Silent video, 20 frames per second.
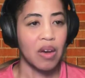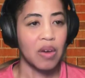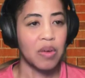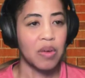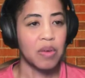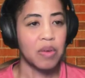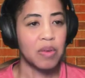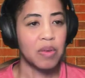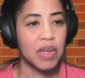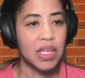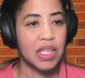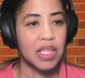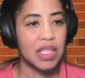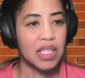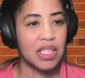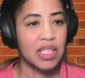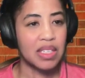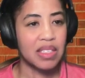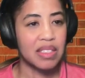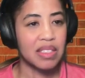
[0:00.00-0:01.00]

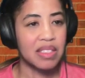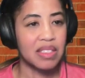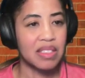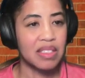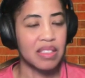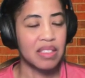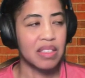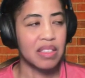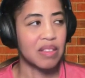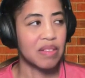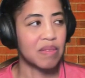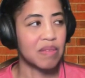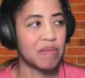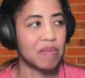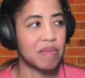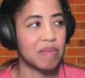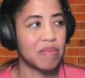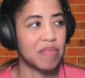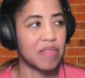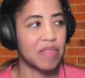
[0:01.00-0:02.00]
Well,
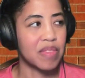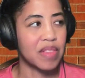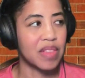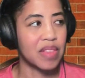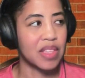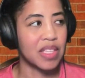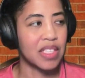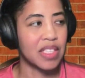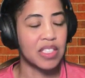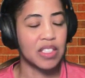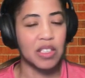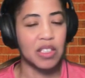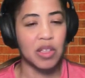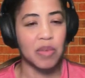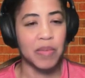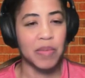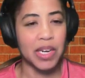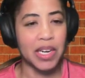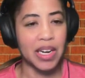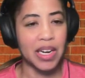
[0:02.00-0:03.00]
listen, the
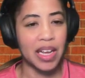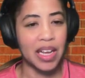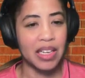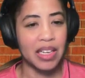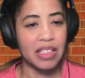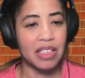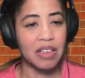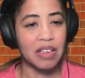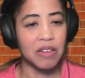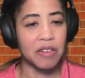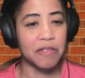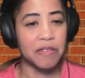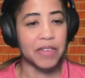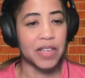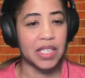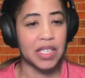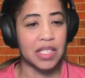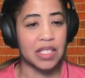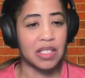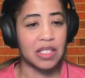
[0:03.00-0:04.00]
minute I had to go to
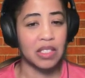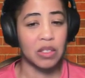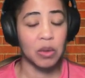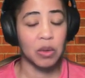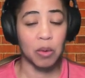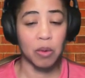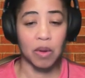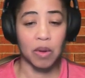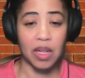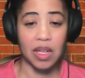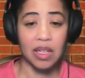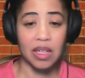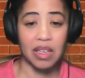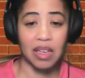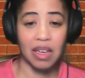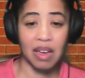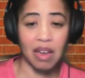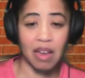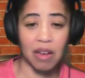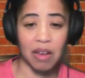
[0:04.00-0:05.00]
fucking school,
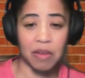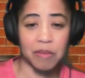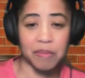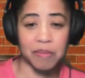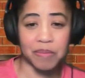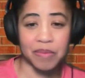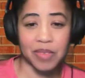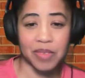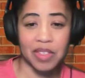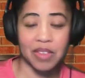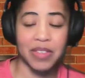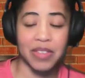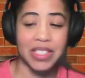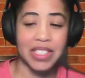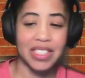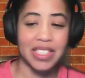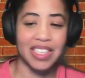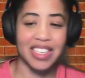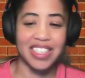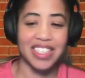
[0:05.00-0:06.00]
which
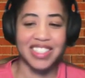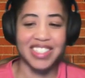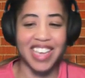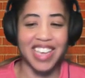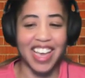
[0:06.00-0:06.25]
is